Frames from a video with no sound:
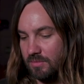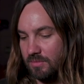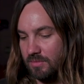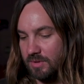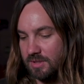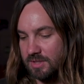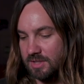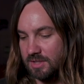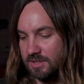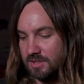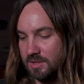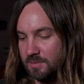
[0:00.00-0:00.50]

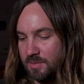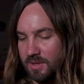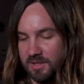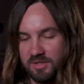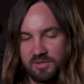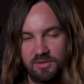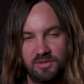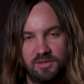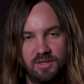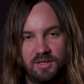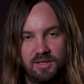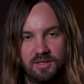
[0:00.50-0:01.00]
It's such a
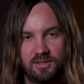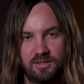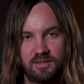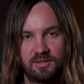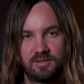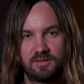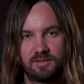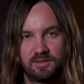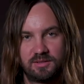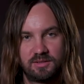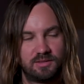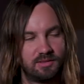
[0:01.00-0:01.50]
special thing.
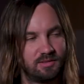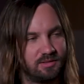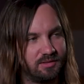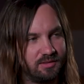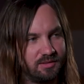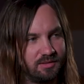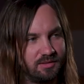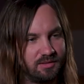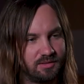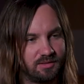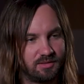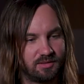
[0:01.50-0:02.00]

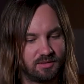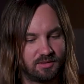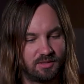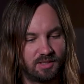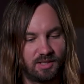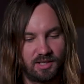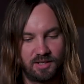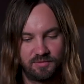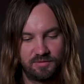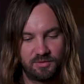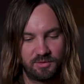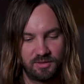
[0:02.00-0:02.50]

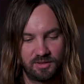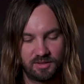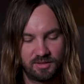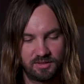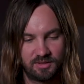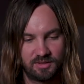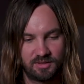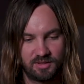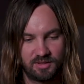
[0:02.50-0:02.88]
I love doing it.